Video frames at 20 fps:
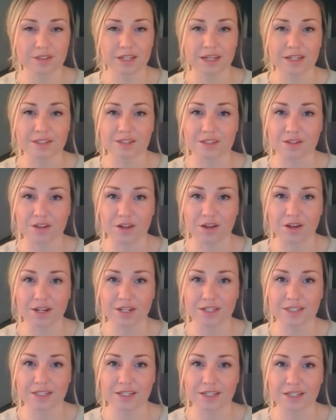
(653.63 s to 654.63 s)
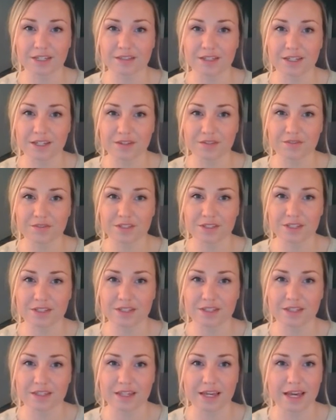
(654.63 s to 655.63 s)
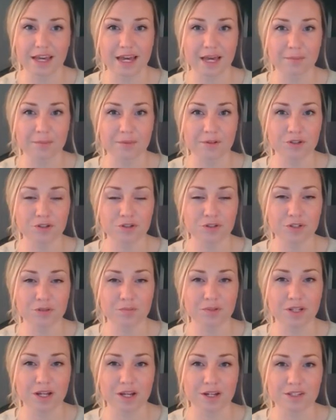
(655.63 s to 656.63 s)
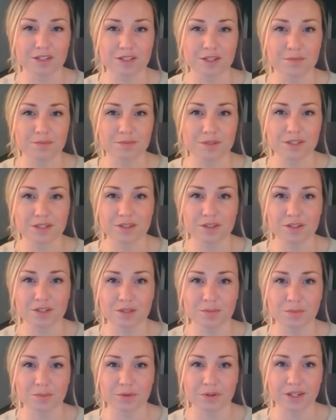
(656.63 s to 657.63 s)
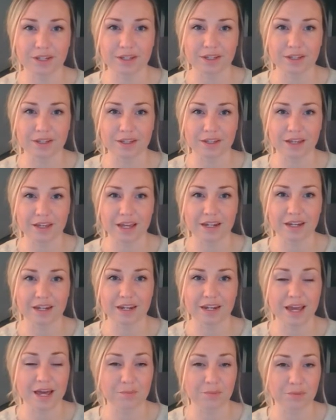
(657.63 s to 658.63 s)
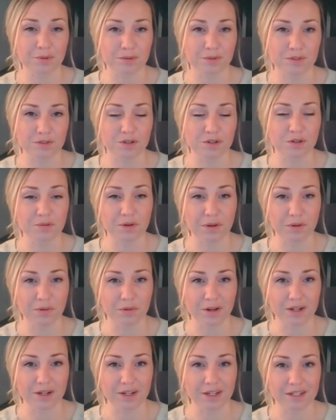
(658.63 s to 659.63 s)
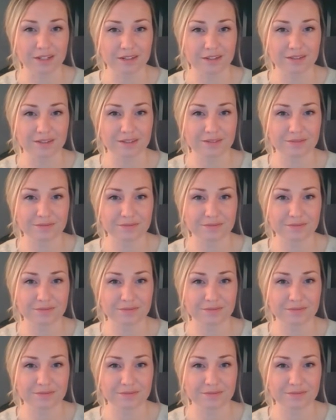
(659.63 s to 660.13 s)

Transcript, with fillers: As long as it lives, the apple tree blossoms in the spring and apples grow on it.